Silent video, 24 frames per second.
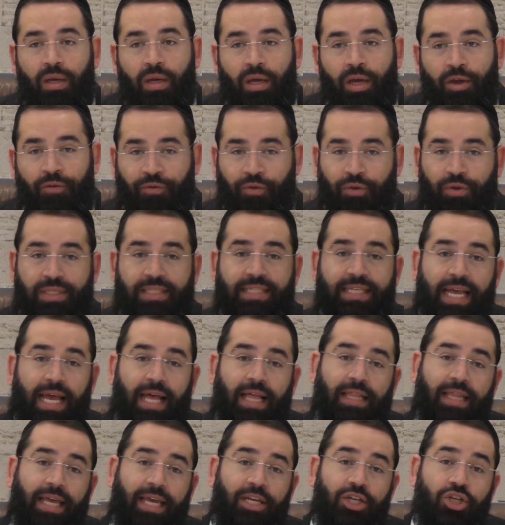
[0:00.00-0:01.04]
if you
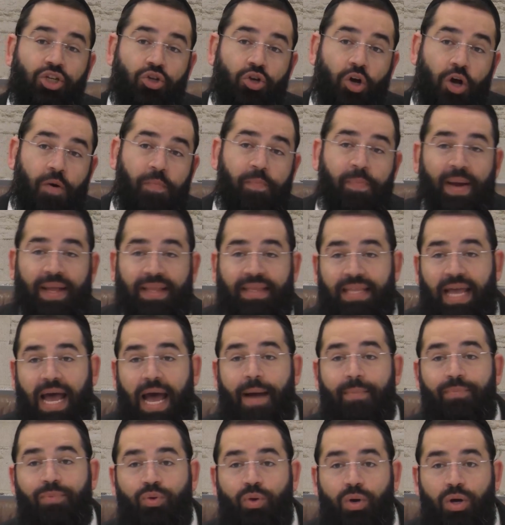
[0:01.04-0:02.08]
sell a shore
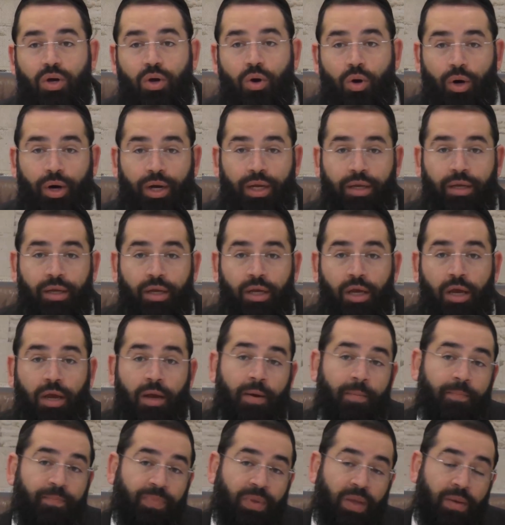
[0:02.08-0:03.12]
patam to a goy,
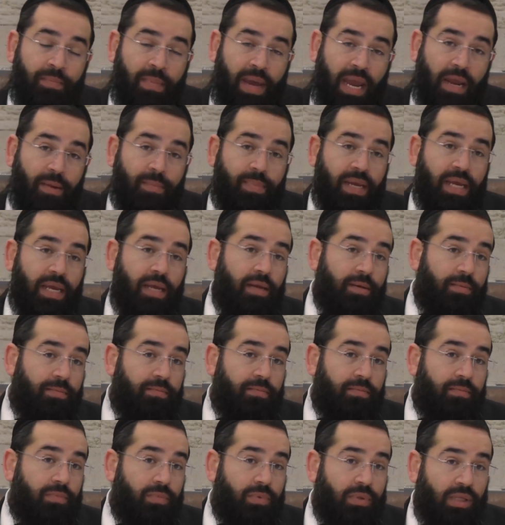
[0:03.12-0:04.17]
maybe
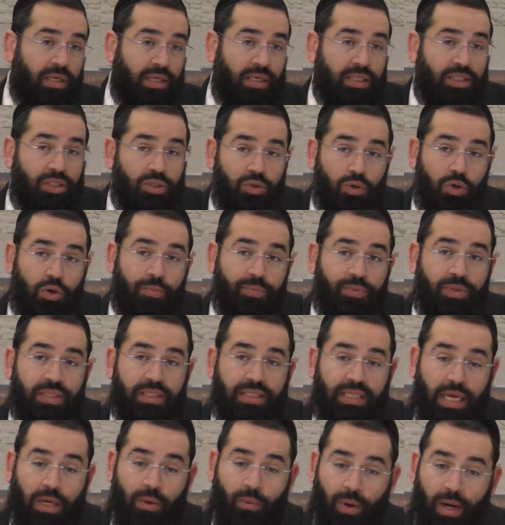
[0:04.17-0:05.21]
there is room to
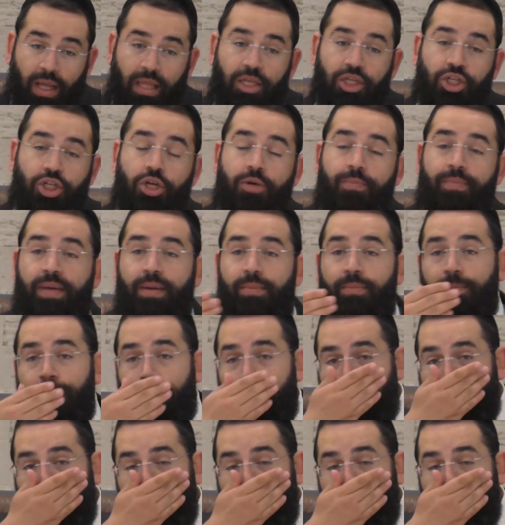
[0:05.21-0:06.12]
say, well, it should be